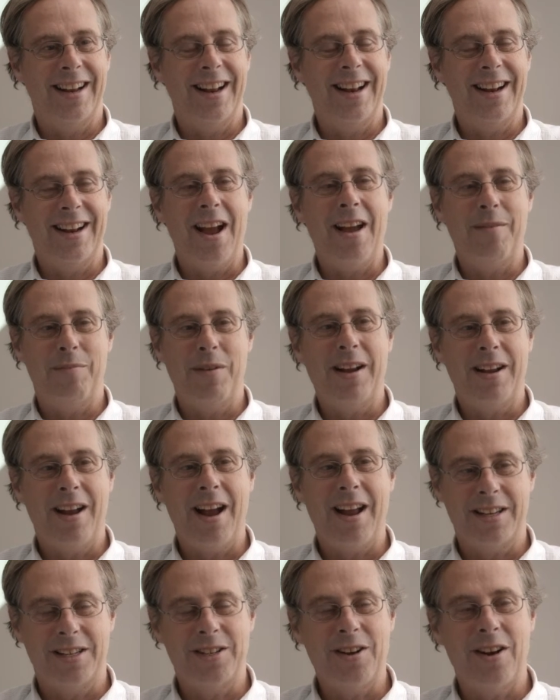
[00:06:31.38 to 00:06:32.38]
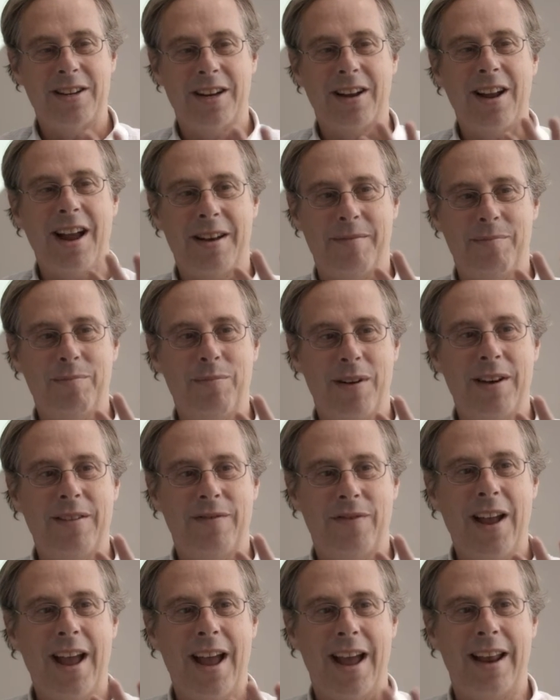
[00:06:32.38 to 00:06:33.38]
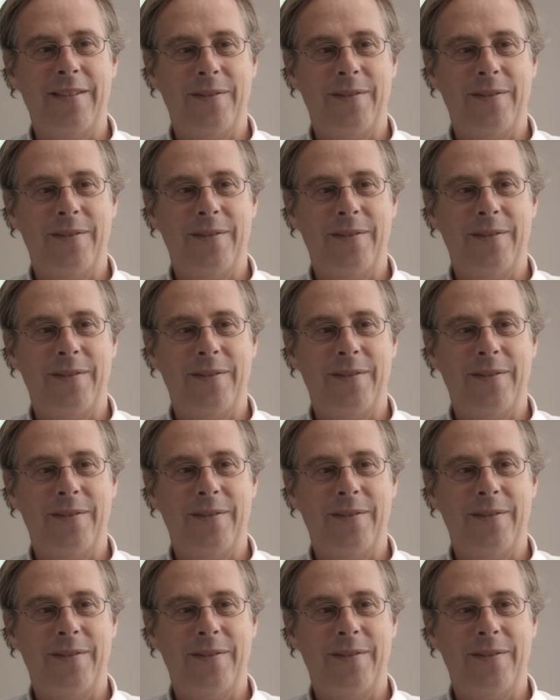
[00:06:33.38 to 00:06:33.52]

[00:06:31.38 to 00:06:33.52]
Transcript: It got pretty fat.